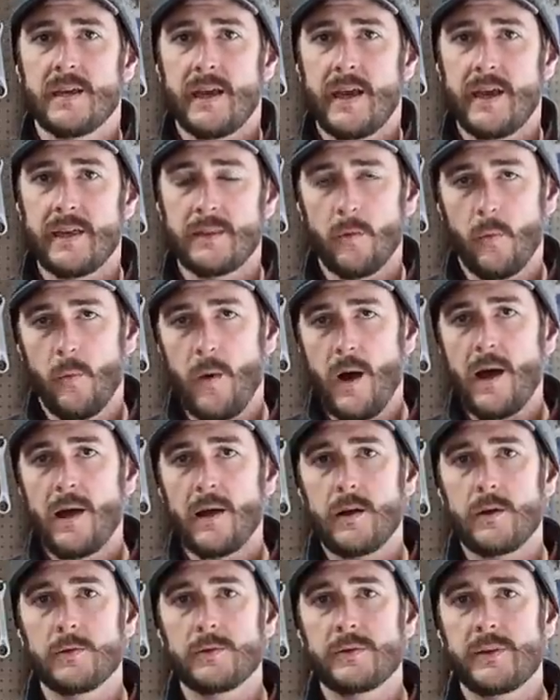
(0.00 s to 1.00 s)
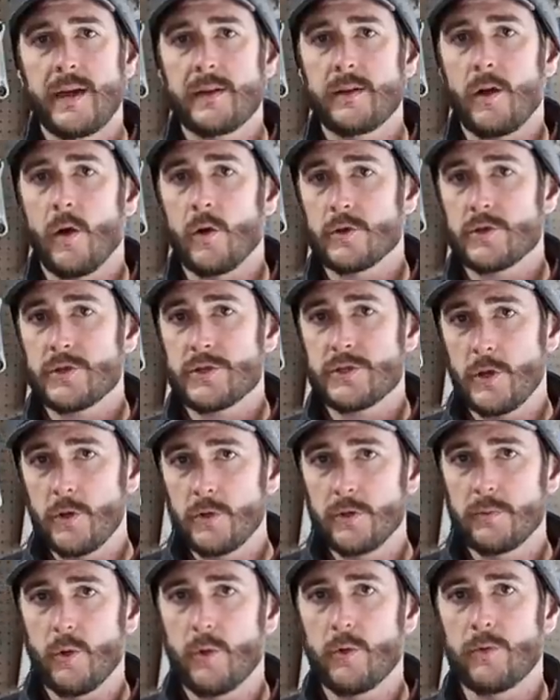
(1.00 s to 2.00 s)
in the wild that are
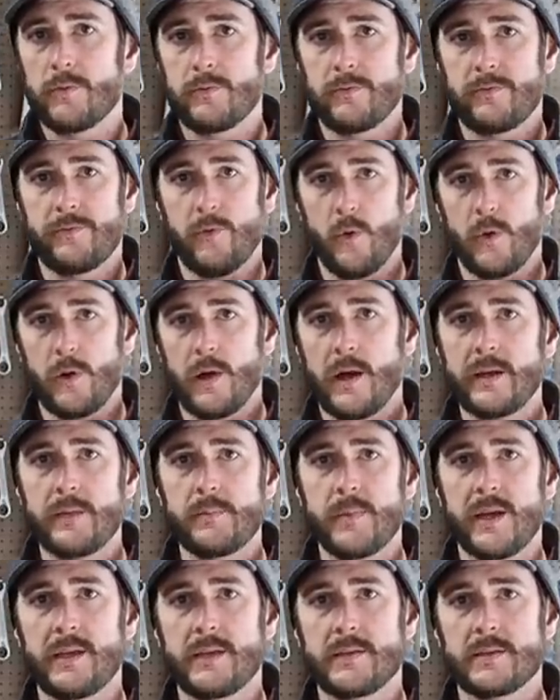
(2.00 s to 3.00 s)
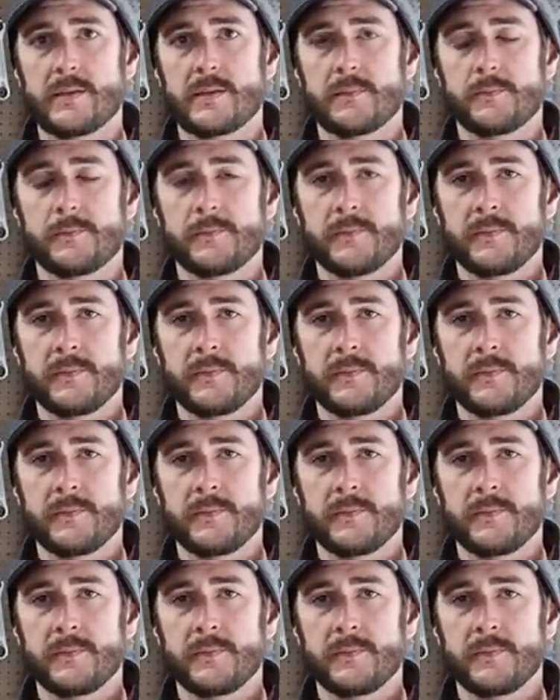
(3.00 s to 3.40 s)
suitable for honeybees.